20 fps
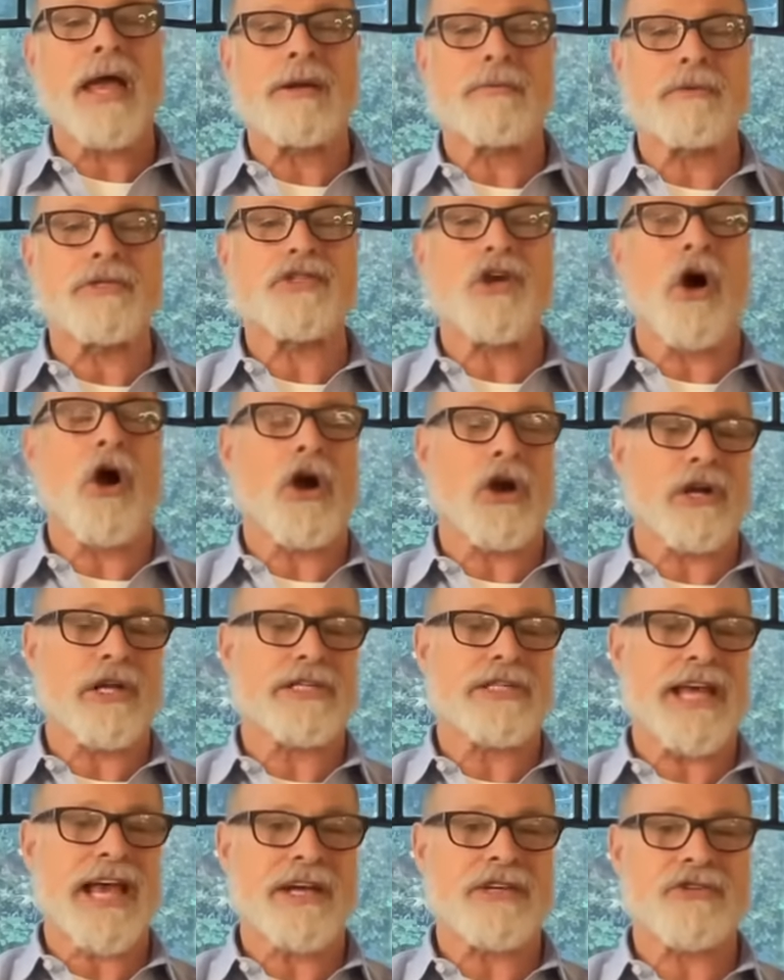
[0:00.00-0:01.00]
was
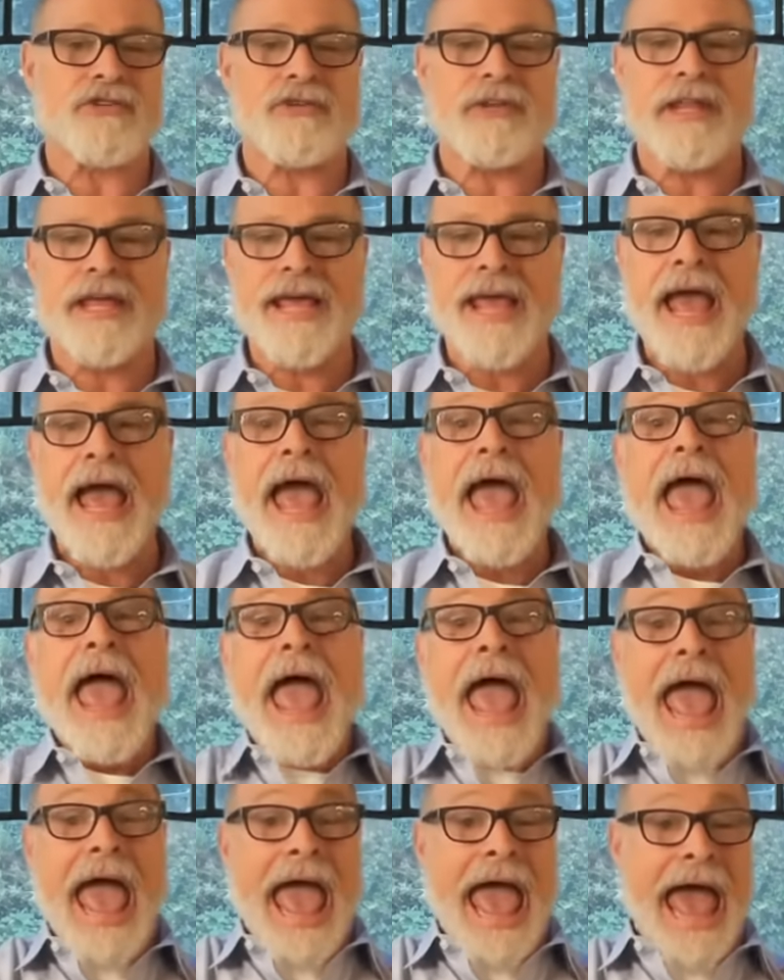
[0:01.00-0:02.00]
architecturally
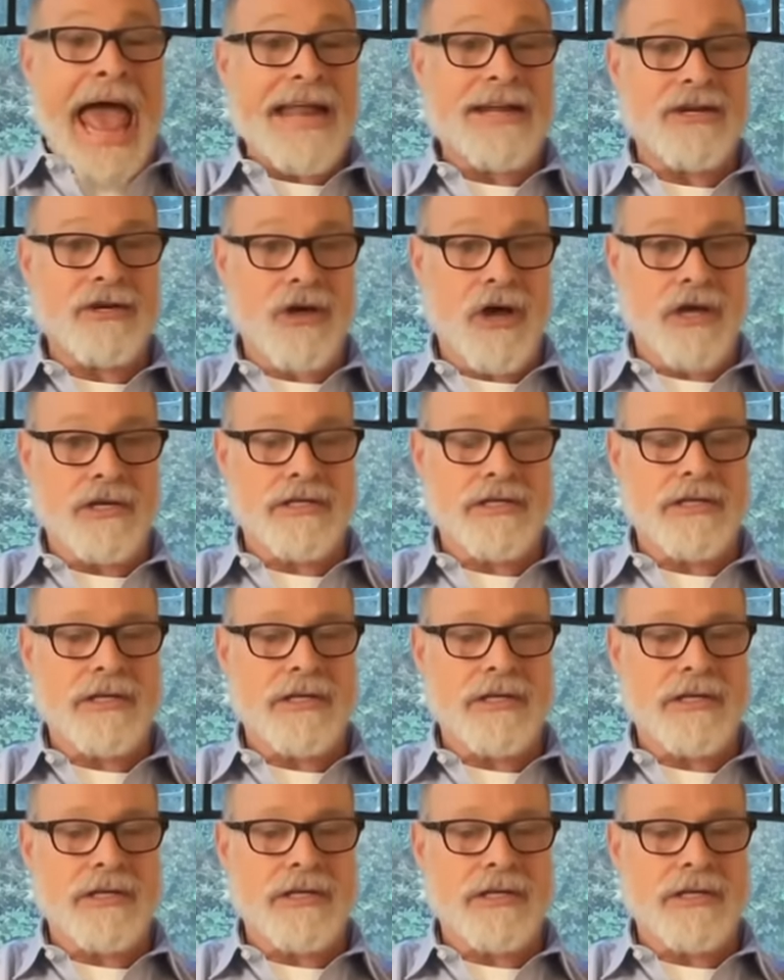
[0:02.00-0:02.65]
added onto the